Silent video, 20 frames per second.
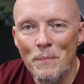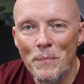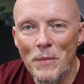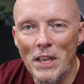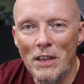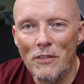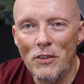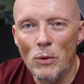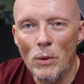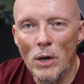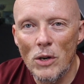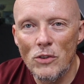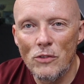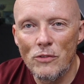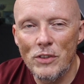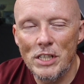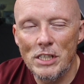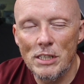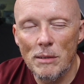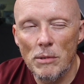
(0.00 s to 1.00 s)
If you own a
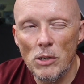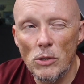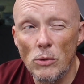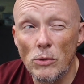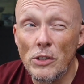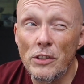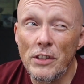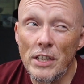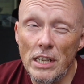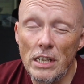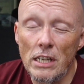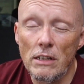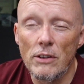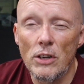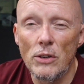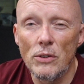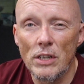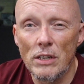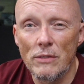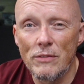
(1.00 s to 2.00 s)
VW, or you're thinking of
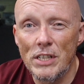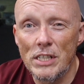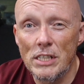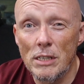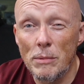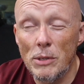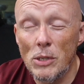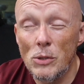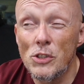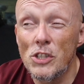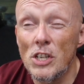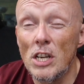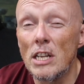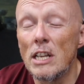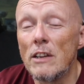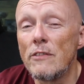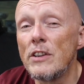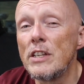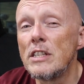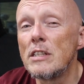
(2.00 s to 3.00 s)
owning a VW,
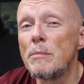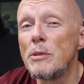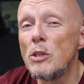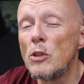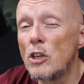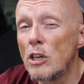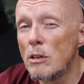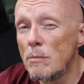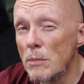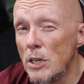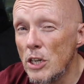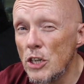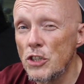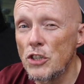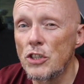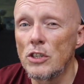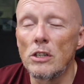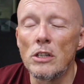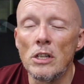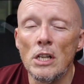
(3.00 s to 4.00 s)
certainly a VW
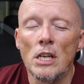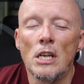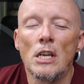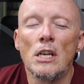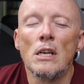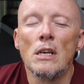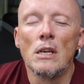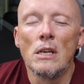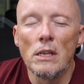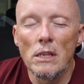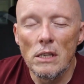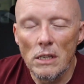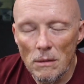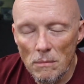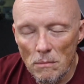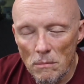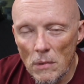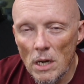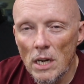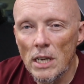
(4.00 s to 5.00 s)
commercial, you
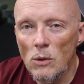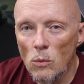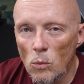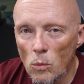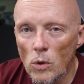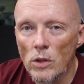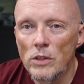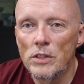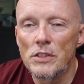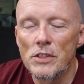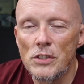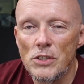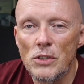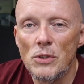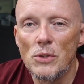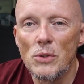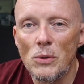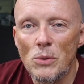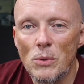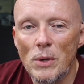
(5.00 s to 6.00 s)
might want
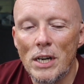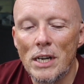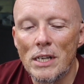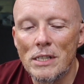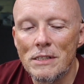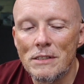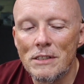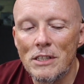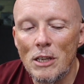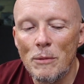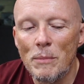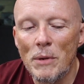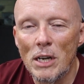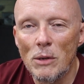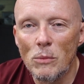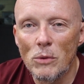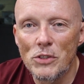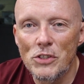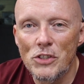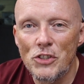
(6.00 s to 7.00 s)
to
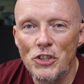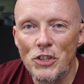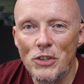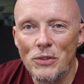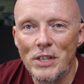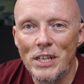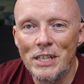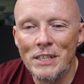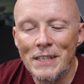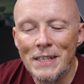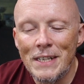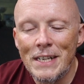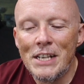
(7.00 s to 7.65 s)
tune in.